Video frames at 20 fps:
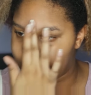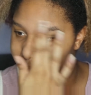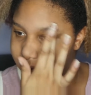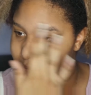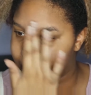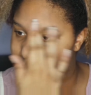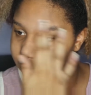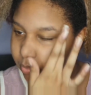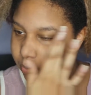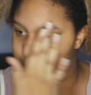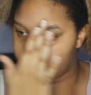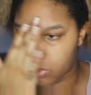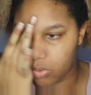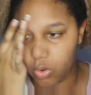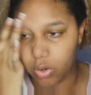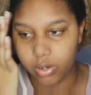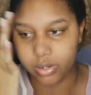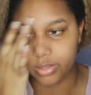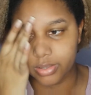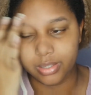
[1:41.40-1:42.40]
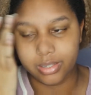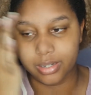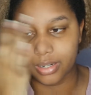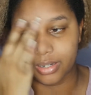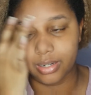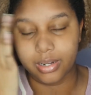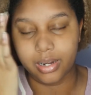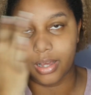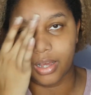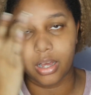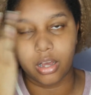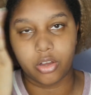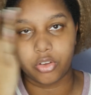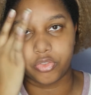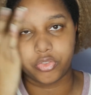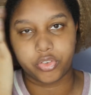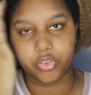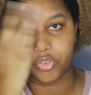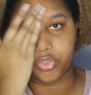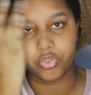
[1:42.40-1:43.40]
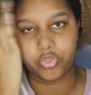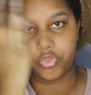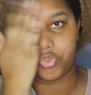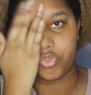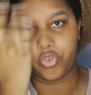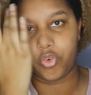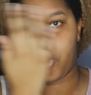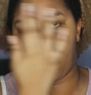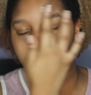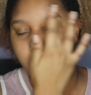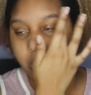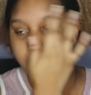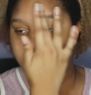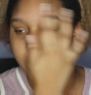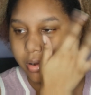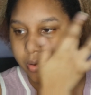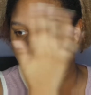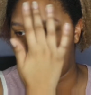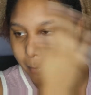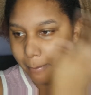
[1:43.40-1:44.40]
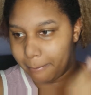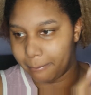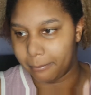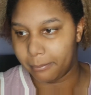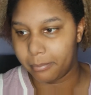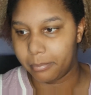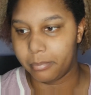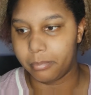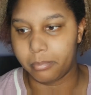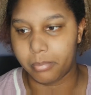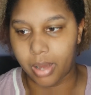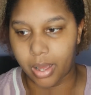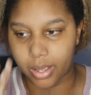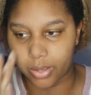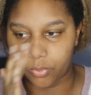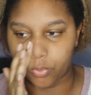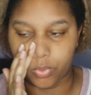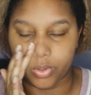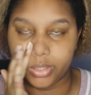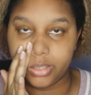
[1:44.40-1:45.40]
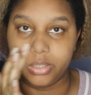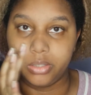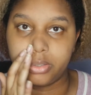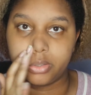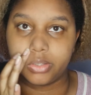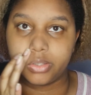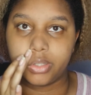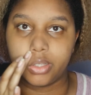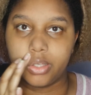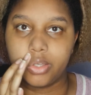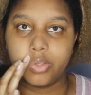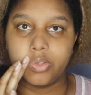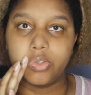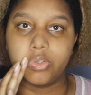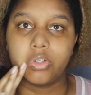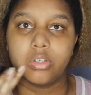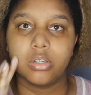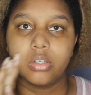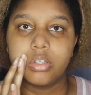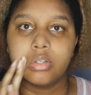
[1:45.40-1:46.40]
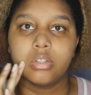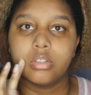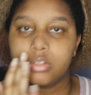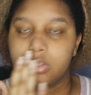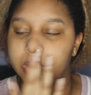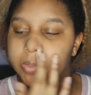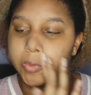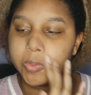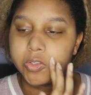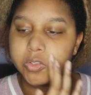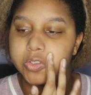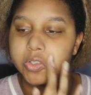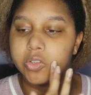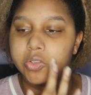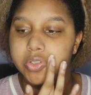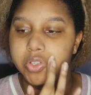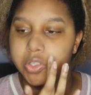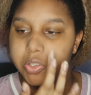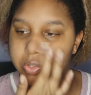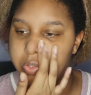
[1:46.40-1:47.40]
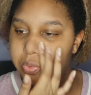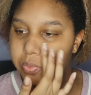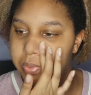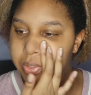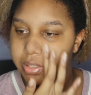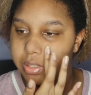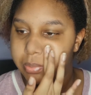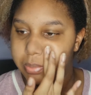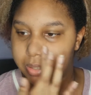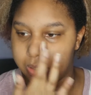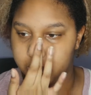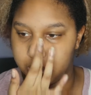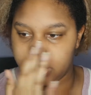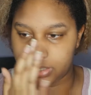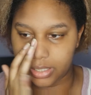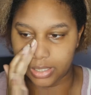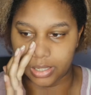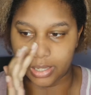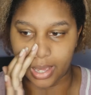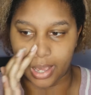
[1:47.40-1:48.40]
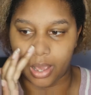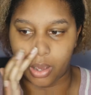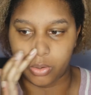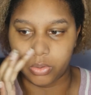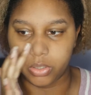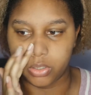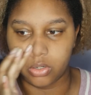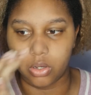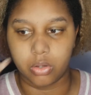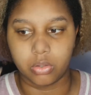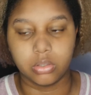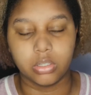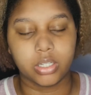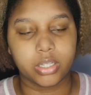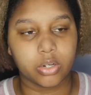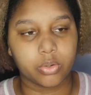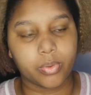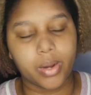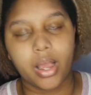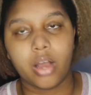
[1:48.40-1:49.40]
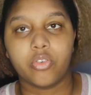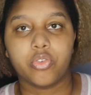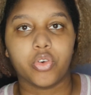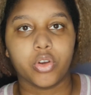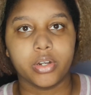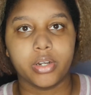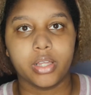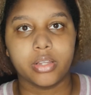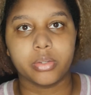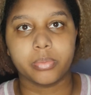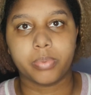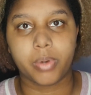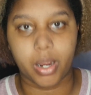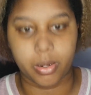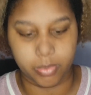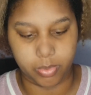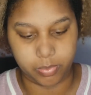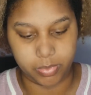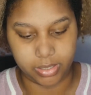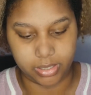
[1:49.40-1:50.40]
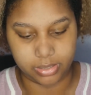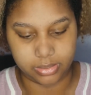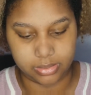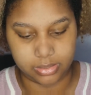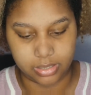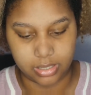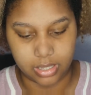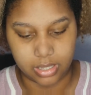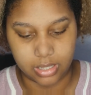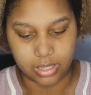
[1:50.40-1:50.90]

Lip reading: is more than enough for my oily skin. There is no need to really be looking out, looking around for another primer, because